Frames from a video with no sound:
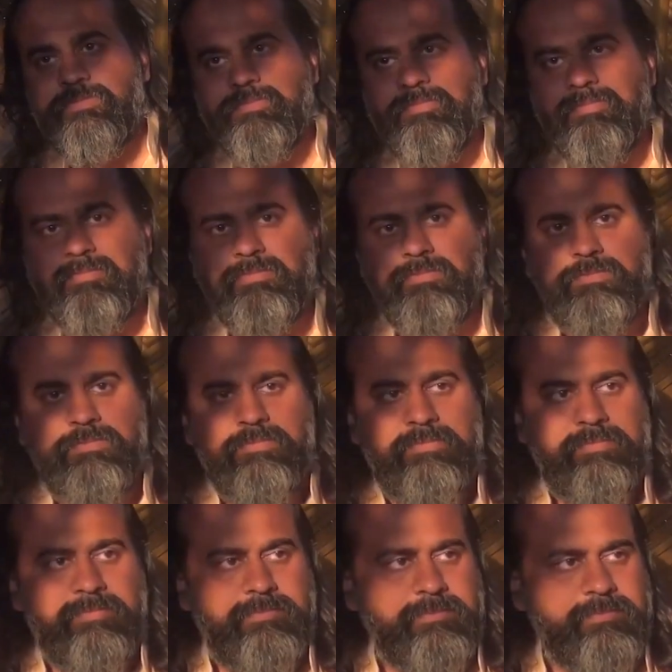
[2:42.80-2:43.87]

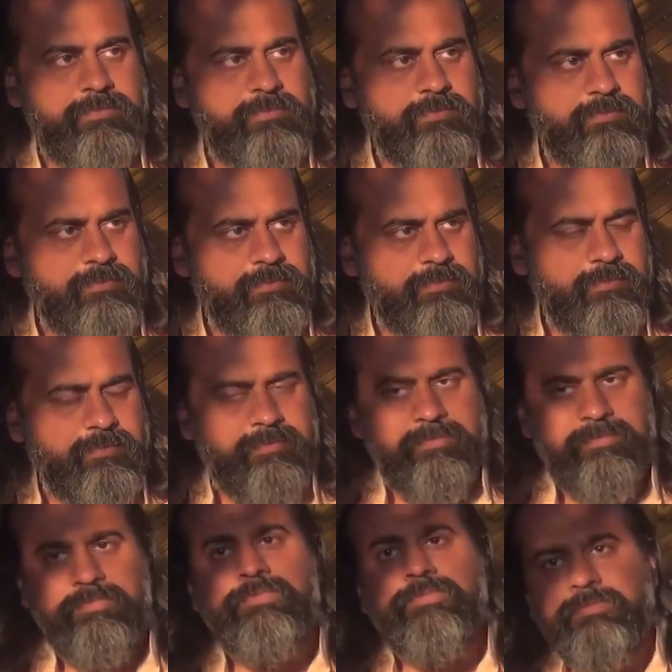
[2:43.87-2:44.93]

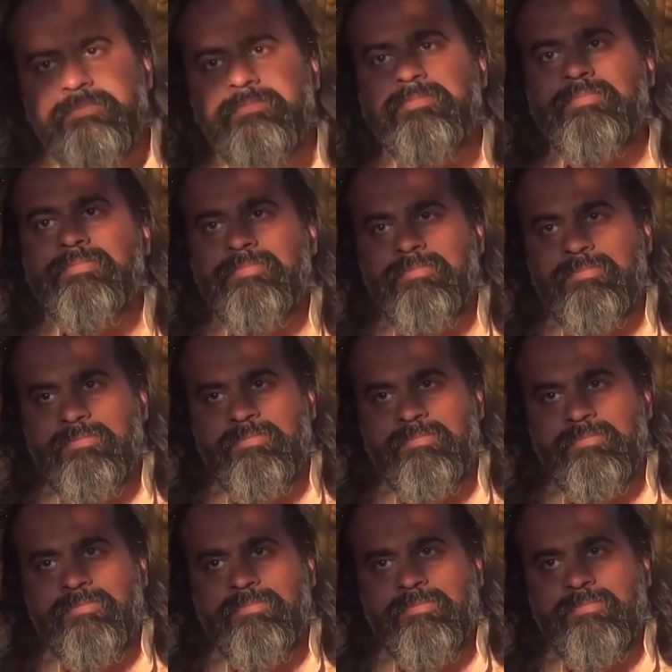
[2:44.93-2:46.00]

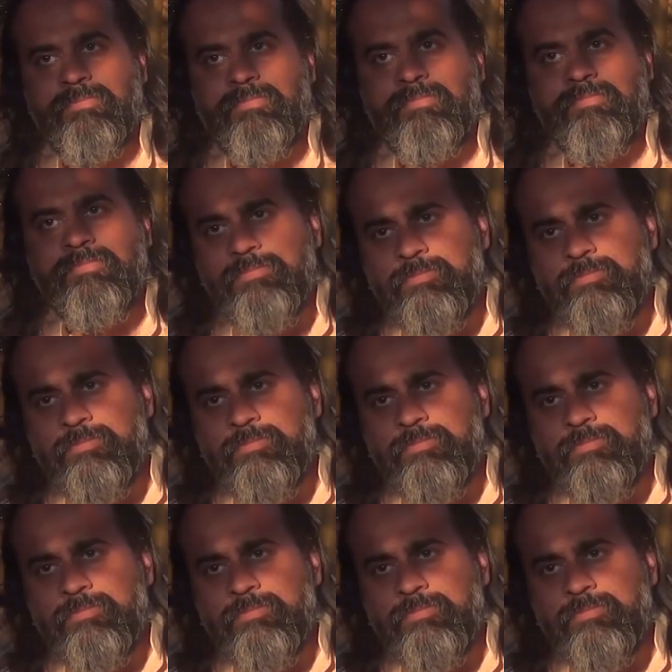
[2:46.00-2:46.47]
No one is speaking in this clip.